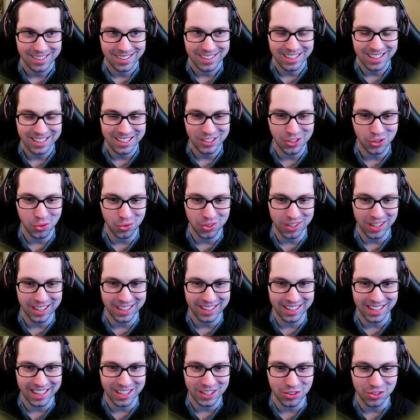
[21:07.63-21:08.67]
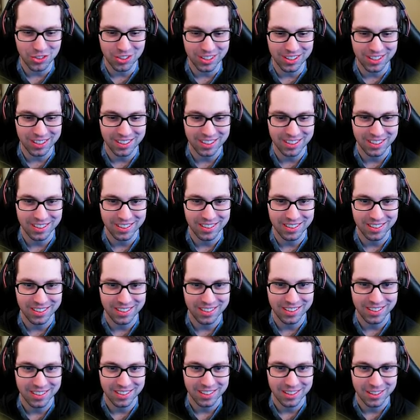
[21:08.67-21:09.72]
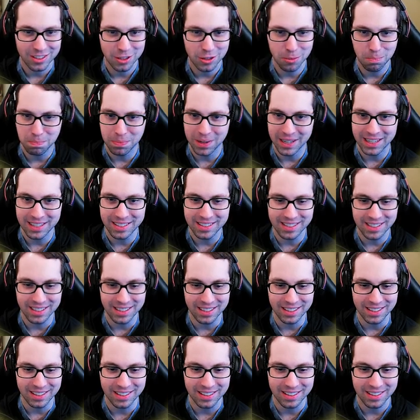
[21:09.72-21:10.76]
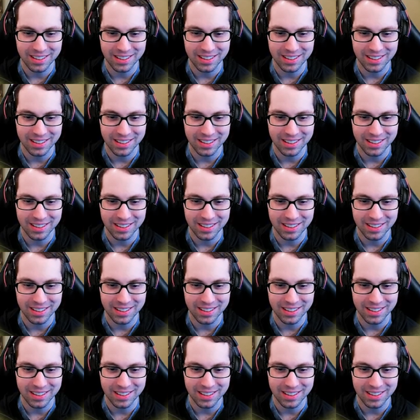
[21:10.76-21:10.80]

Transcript: Eagle dedication. Ben 10.